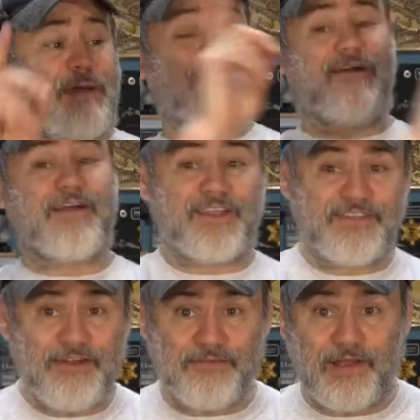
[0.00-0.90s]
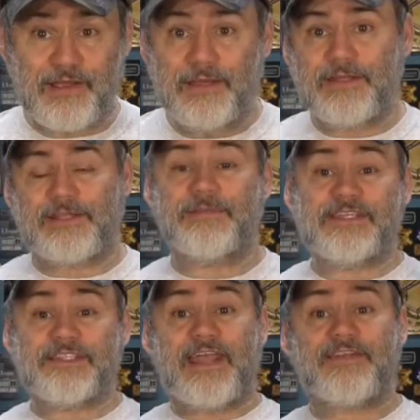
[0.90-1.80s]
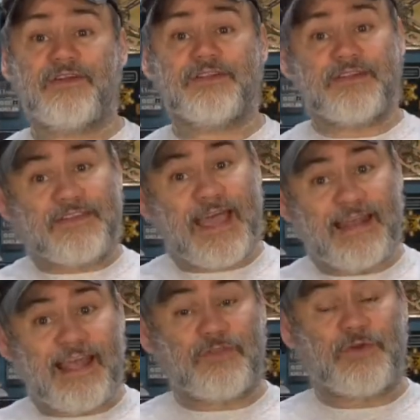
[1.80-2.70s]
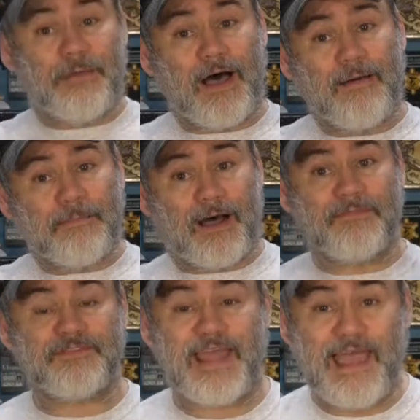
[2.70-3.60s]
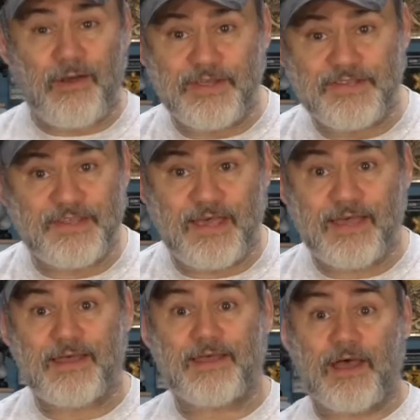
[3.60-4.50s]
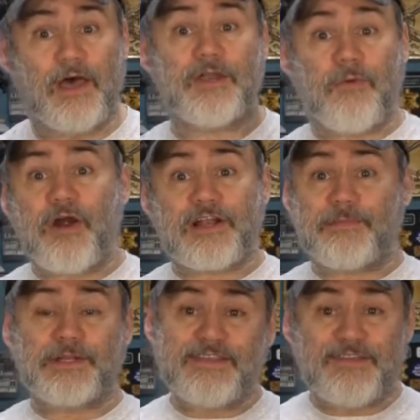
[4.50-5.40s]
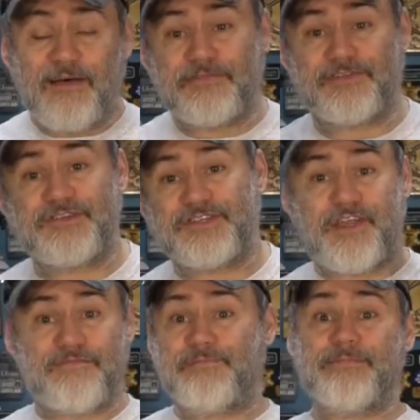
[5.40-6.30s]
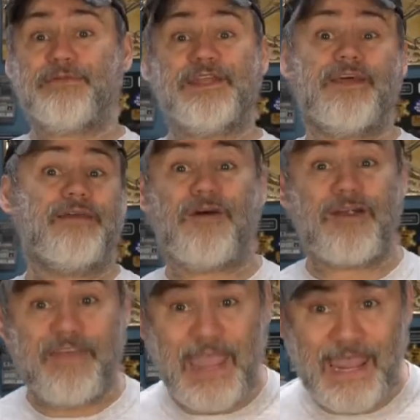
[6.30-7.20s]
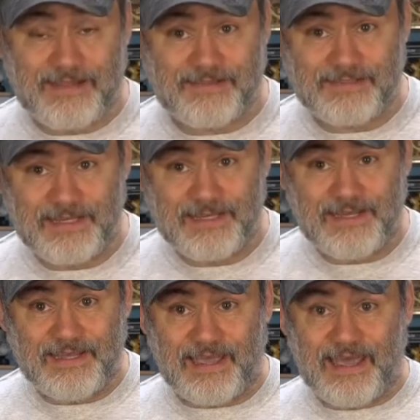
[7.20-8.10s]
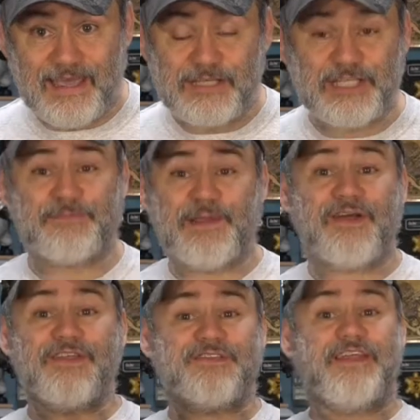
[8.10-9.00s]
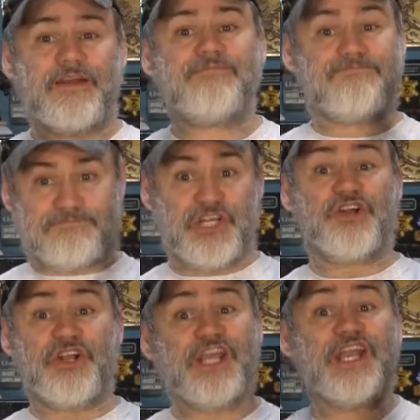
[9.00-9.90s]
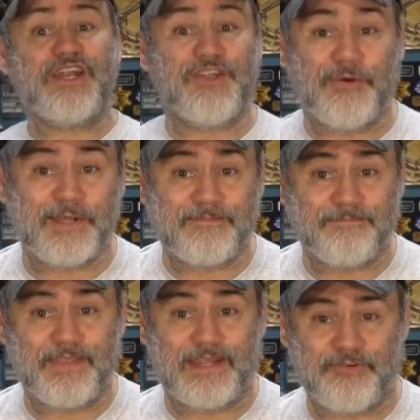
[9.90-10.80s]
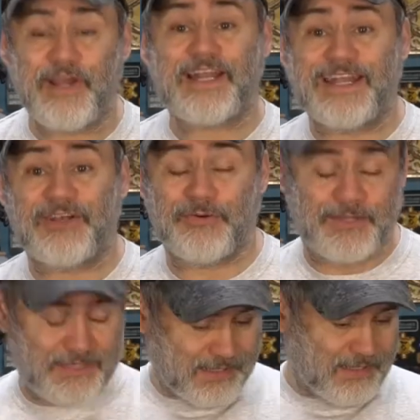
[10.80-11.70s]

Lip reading: power, etc., to be standing on the sidelines with pom-poms now as unmarked police officers shove people into unmarked vans. Just because they're cheerleaded into it and tricked into it.